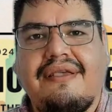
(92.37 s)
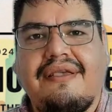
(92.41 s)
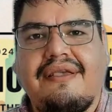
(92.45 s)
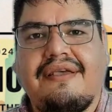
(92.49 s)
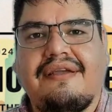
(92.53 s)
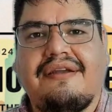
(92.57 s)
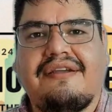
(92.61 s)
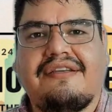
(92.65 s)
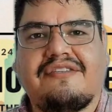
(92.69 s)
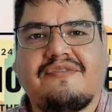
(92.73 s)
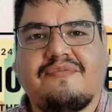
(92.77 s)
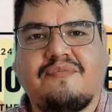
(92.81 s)
It
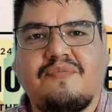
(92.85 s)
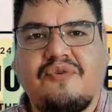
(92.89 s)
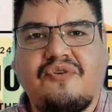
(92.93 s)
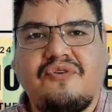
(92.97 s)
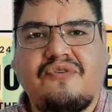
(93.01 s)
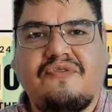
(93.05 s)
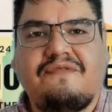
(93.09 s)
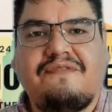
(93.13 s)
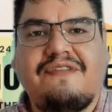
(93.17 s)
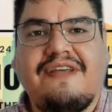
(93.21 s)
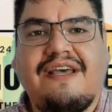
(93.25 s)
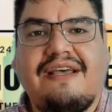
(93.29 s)
is
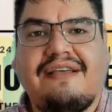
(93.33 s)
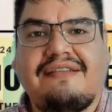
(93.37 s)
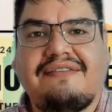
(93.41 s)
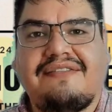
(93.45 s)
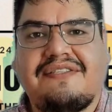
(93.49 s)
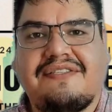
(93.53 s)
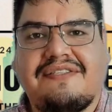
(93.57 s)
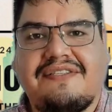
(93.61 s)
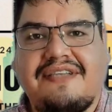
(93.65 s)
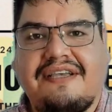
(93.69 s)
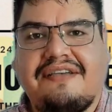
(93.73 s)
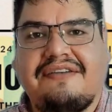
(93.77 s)
moved and
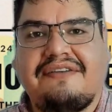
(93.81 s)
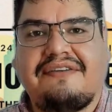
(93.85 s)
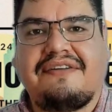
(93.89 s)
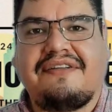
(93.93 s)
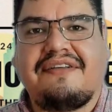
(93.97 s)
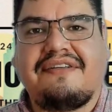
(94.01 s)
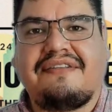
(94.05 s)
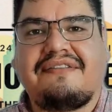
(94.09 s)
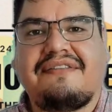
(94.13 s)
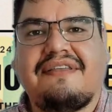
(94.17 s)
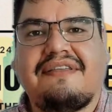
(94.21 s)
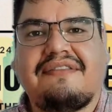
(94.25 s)

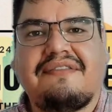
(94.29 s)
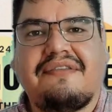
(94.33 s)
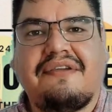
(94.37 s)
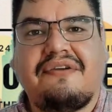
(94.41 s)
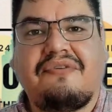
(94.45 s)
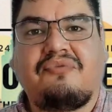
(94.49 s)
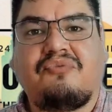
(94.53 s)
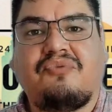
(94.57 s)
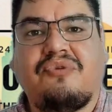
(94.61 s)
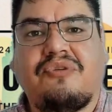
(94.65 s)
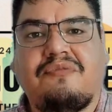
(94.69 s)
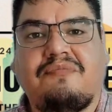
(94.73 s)
seconded that there
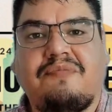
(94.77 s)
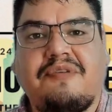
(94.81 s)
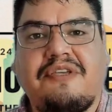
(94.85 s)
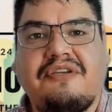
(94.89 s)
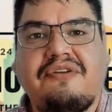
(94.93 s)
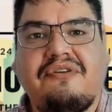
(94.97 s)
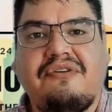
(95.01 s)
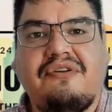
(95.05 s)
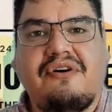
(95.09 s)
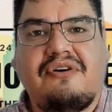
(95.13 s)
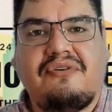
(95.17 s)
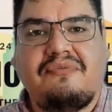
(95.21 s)
will be
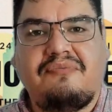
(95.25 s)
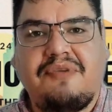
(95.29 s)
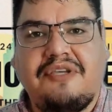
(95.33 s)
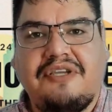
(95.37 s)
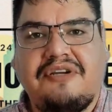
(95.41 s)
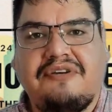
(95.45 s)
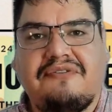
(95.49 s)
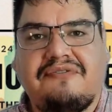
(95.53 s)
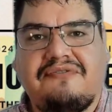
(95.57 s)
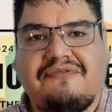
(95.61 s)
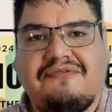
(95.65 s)
no meat on